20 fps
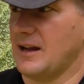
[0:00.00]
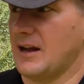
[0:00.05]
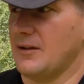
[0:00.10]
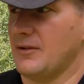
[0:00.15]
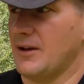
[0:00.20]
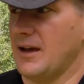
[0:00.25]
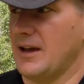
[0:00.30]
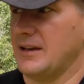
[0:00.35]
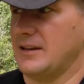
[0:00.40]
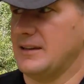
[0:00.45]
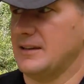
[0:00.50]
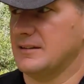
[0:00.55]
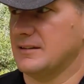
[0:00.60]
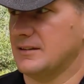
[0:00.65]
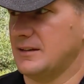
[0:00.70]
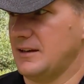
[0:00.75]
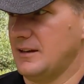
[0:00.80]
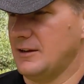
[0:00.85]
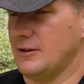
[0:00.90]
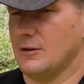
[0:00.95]
I've had
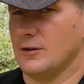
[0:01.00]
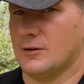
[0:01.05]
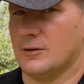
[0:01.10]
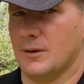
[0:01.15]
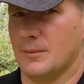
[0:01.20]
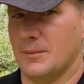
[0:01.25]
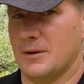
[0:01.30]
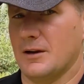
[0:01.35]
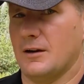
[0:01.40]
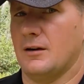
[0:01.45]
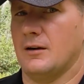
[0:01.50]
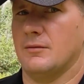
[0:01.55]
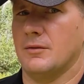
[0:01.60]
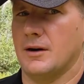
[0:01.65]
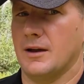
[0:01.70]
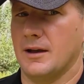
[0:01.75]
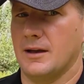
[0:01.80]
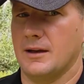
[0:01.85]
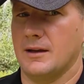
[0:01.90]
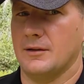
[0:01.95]
this EGO equipment, all of
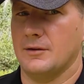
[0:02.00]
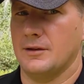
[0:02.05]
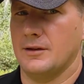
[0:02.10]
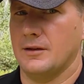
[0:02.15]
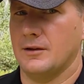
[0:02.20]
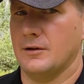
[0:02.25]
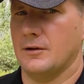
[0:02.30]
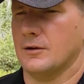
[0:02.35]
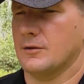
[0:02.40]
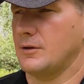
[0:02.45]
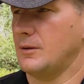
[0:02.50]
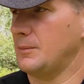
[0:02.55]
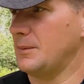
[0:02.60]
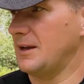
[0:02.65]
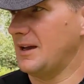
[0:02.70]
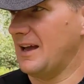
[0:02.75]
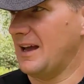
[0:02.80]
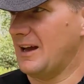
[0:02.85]
our handheld EGO equipment,